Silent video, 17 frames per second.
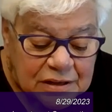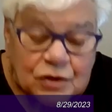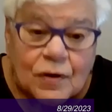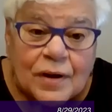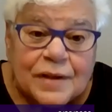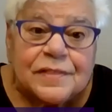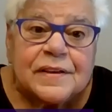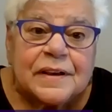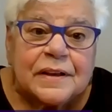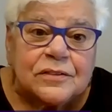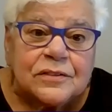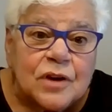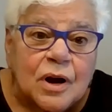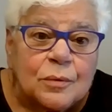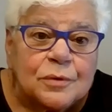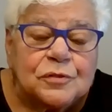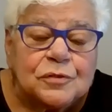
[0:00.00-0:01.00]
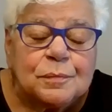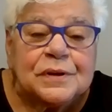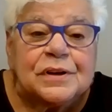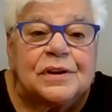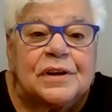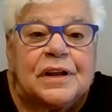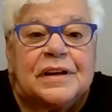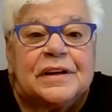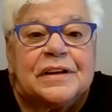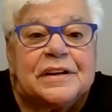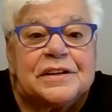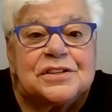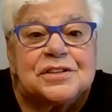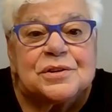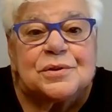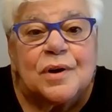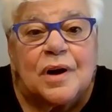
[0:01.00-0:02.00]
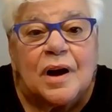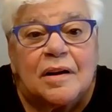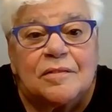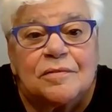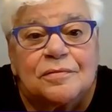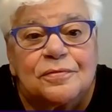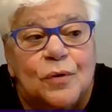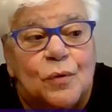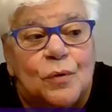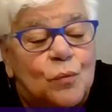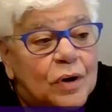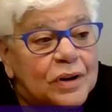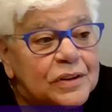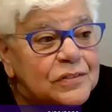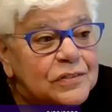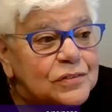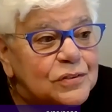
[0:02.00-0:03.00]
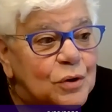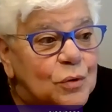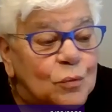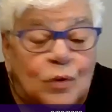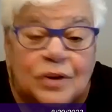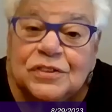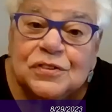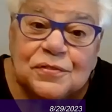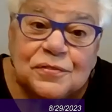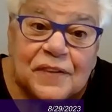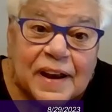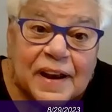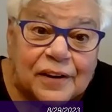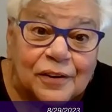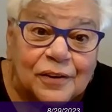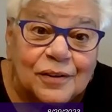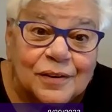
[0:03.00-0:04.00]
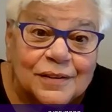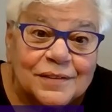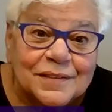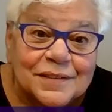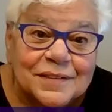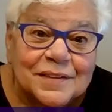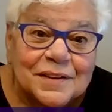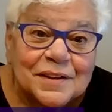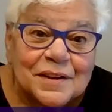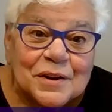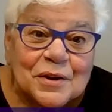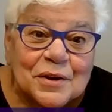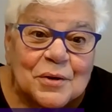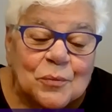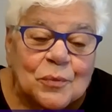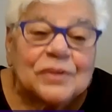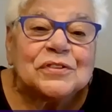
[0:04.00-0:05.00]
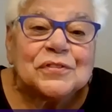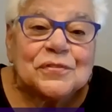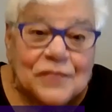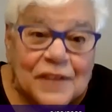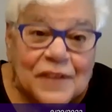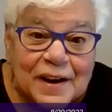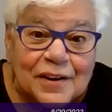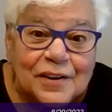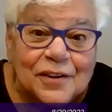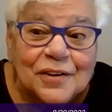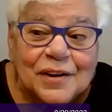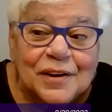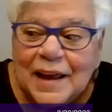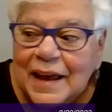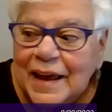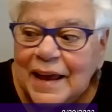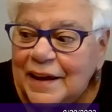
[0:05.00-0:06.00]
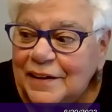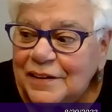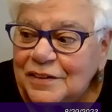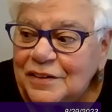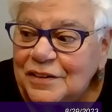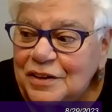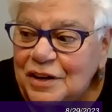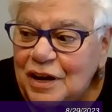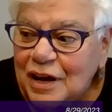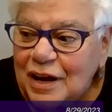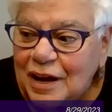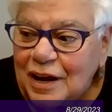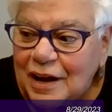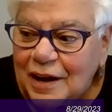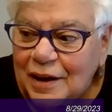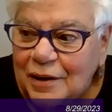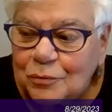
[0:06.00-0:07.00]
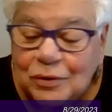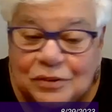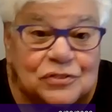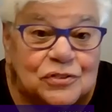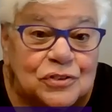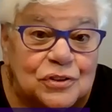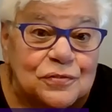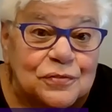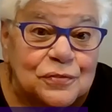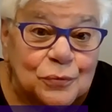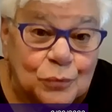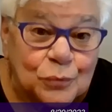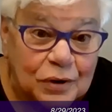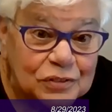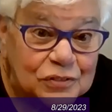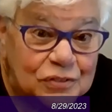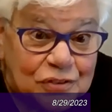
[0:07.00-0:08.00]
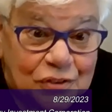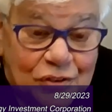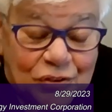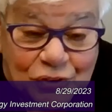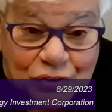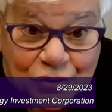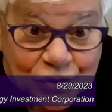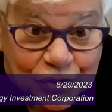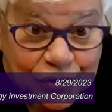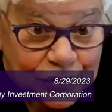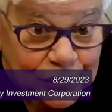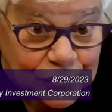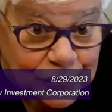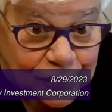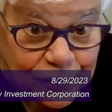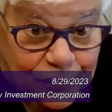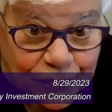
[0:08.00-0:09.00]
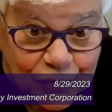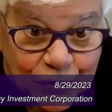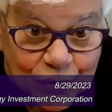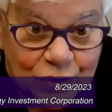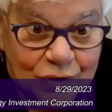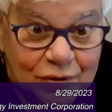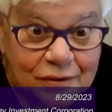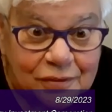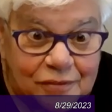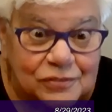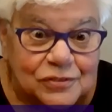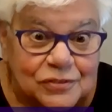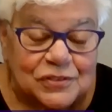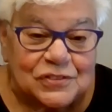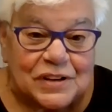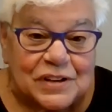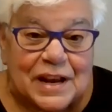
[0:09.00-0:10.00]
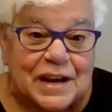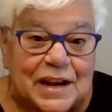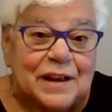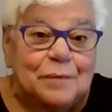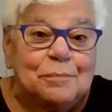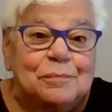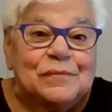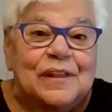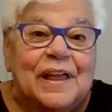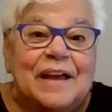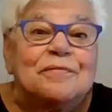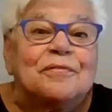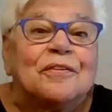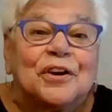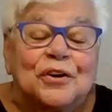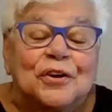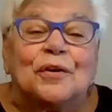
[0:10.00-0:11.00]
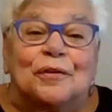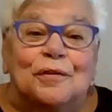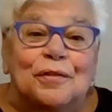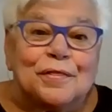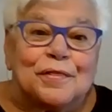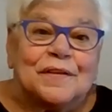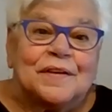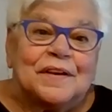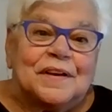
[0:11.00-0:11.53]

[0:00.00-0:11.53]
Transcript: you know, I think it's always been a, an issue of what's what's fair, what's fair, and uh, what's good, for, what's good for sustaining life on Earth.